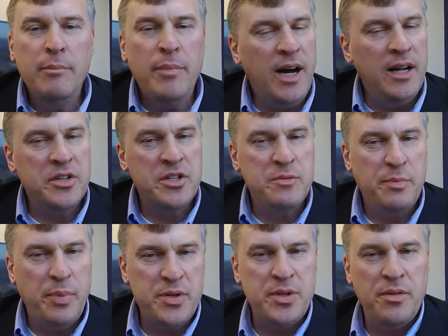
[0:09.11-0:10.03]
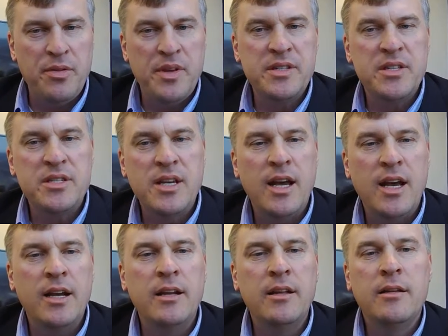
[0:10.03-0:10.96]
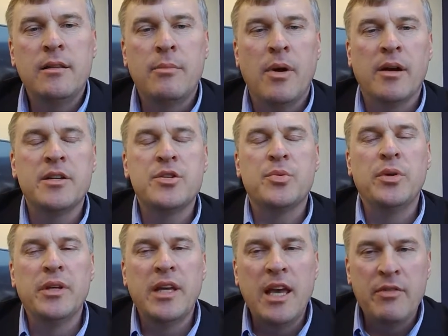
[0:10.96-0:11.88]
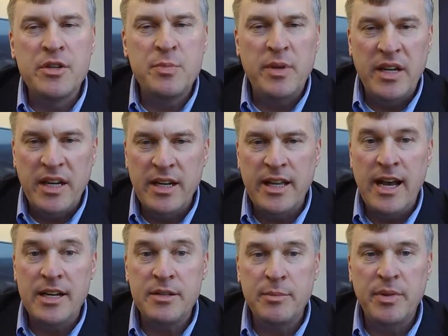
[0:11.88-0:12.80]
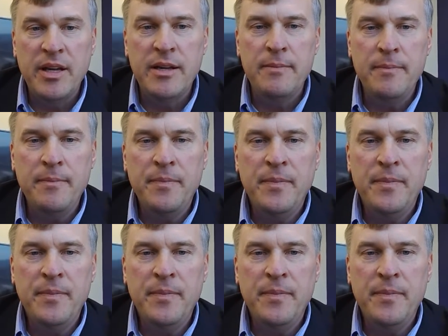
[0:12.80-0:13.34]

Politics and personal things aside, the markets really gave us plenty to contemplate.